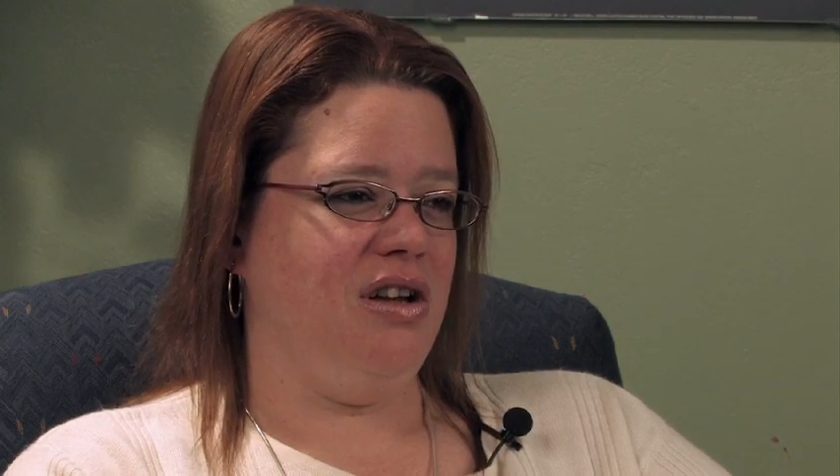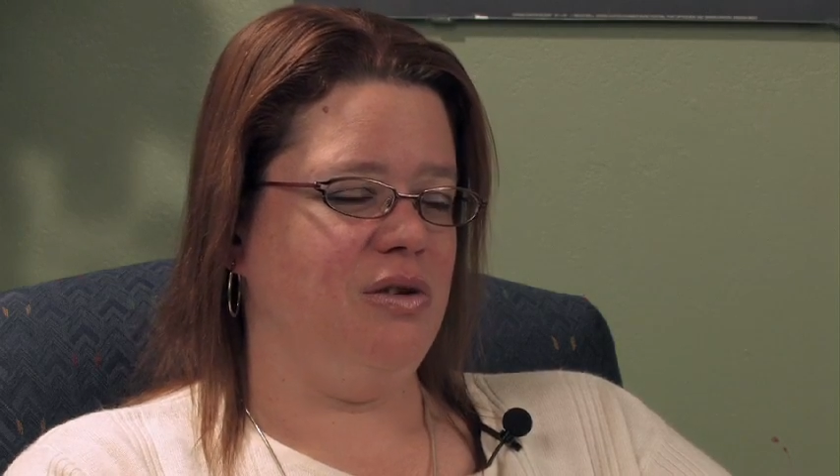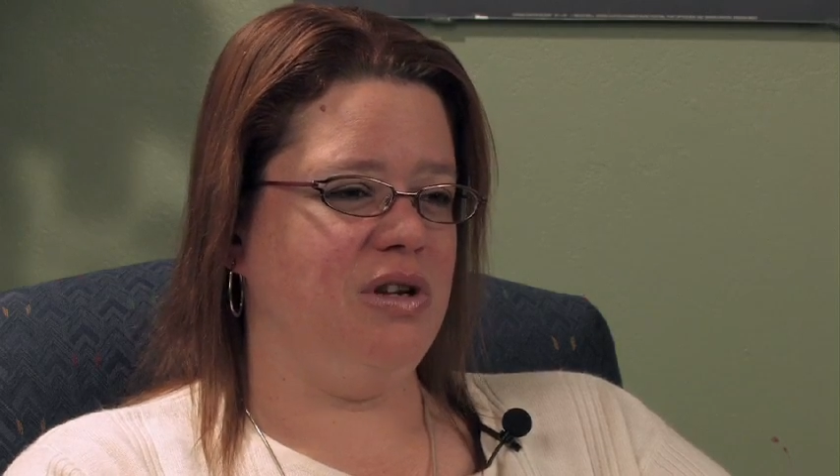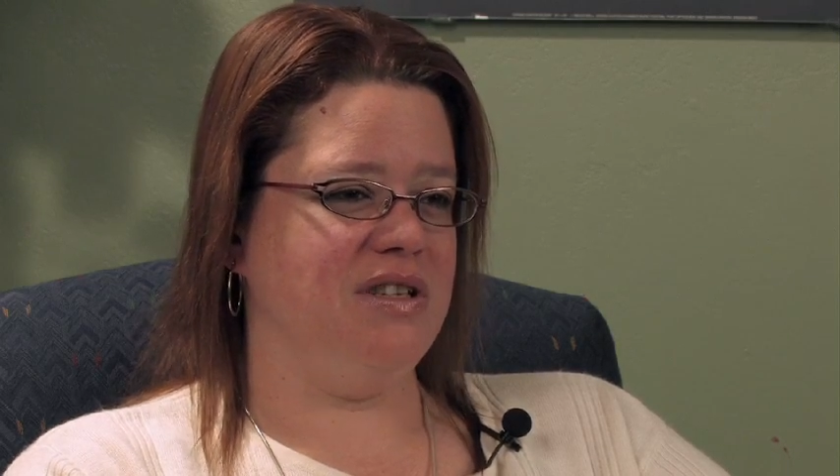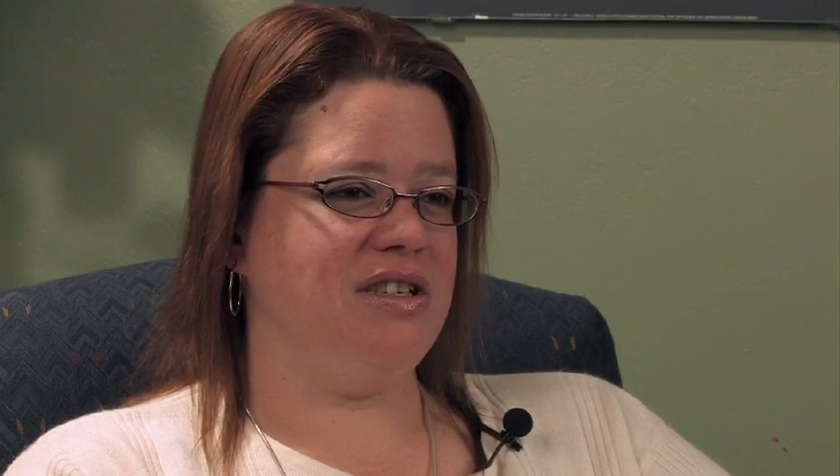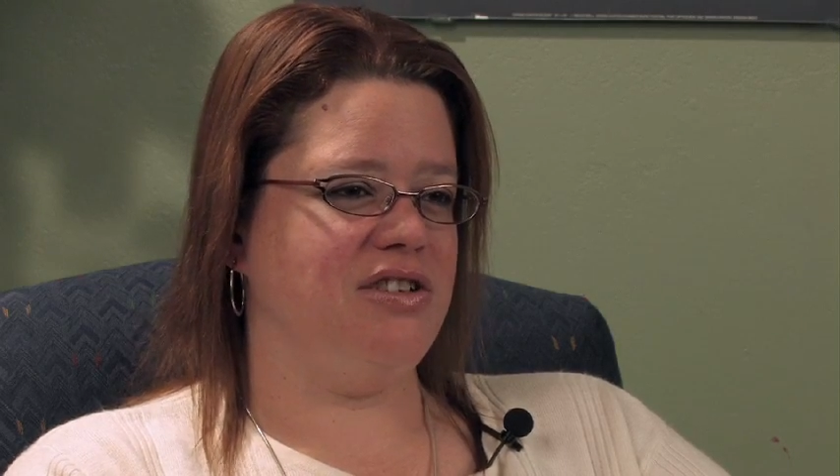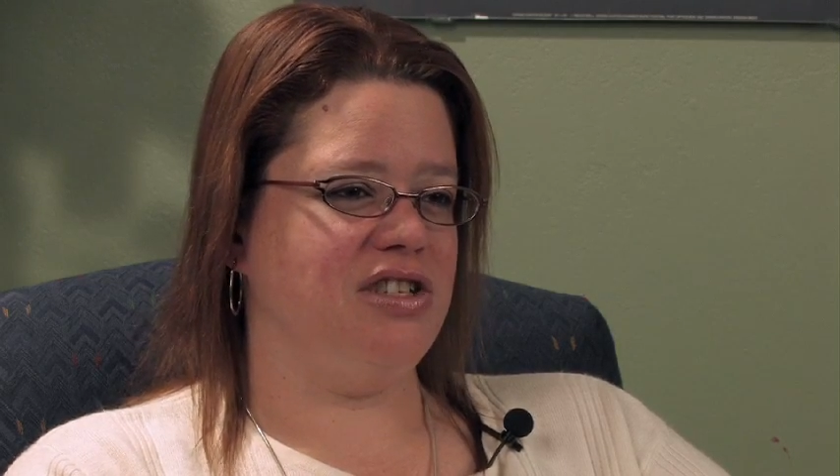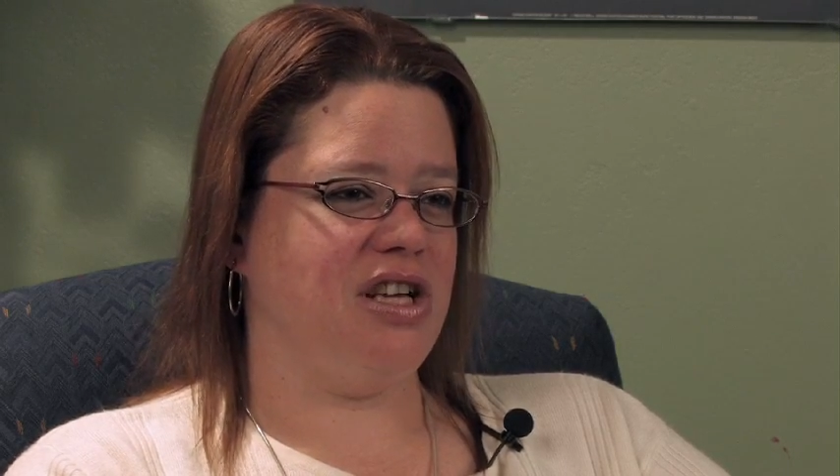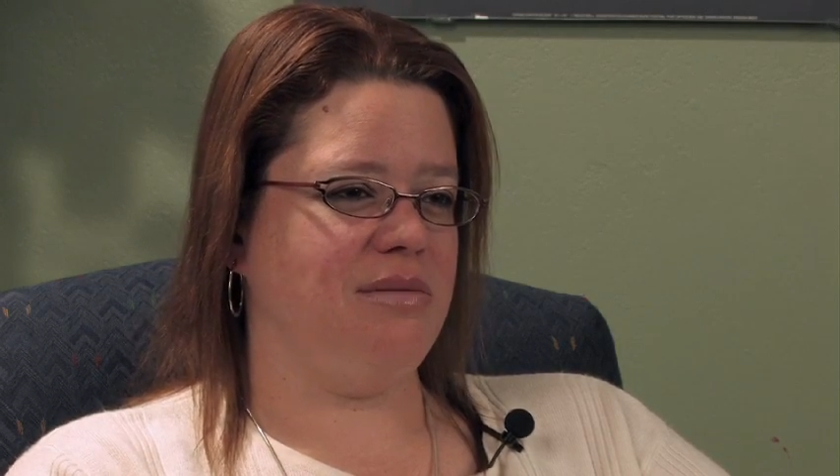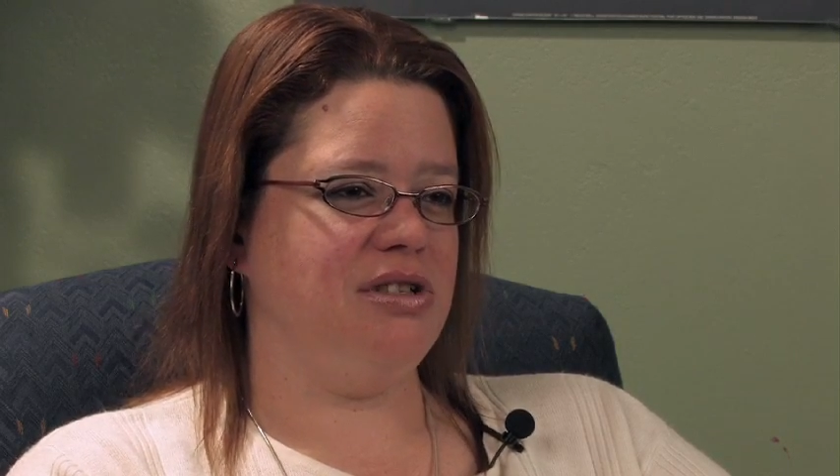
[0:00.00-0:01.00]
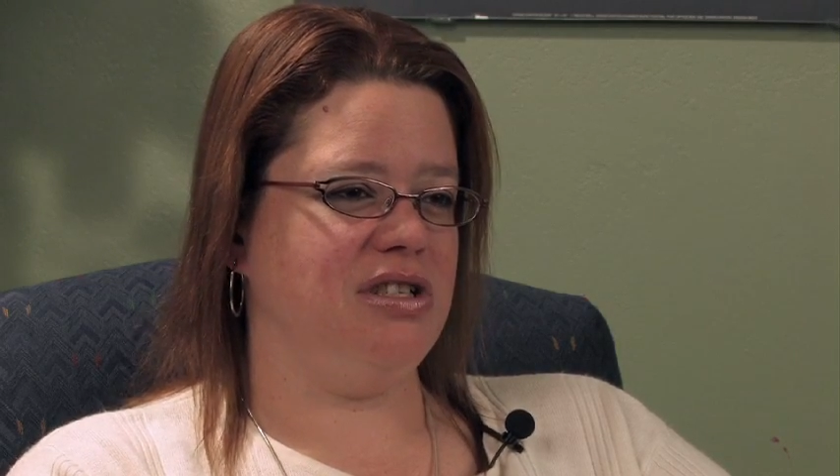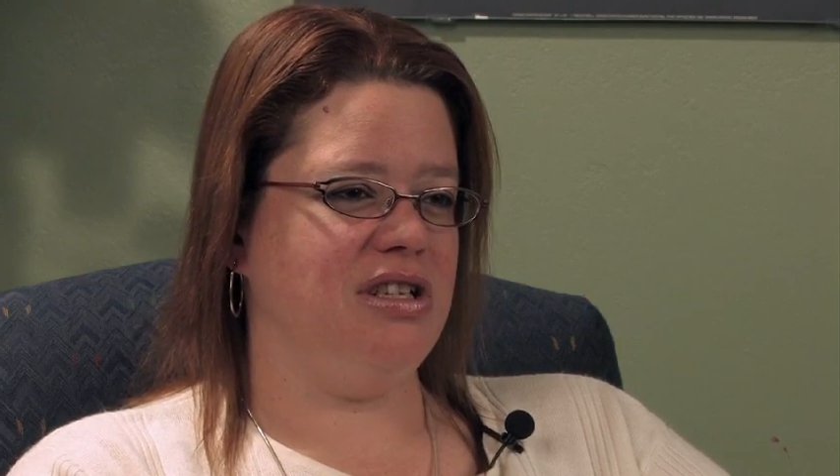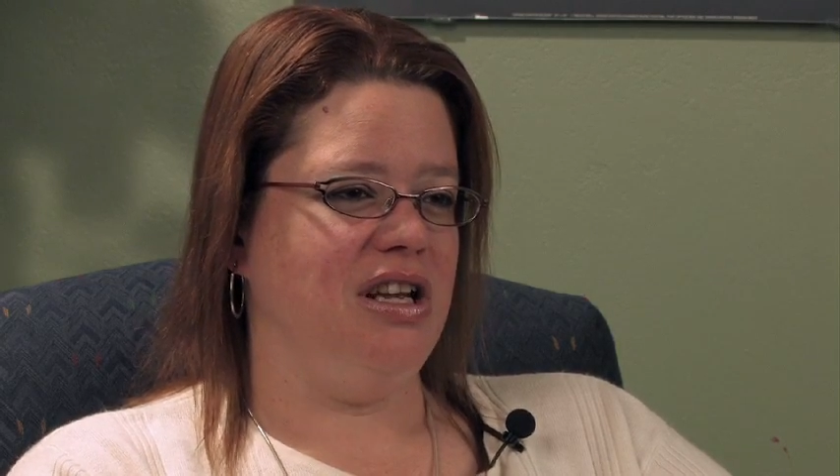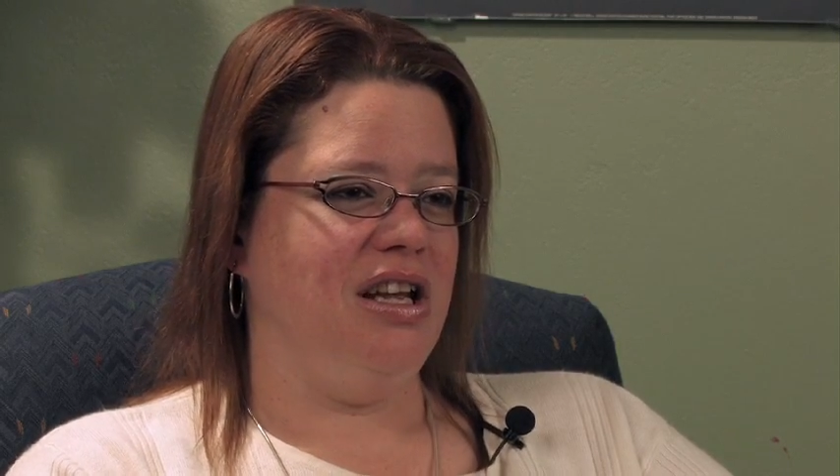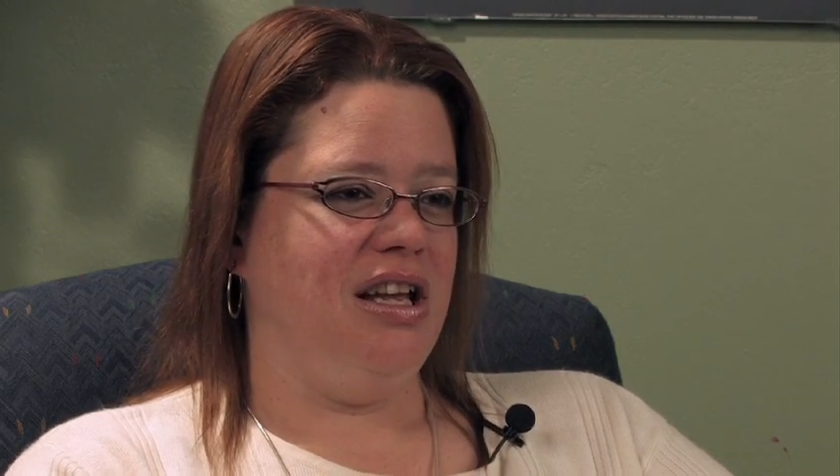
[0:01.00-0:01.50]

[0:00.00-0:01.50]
who considers adoption,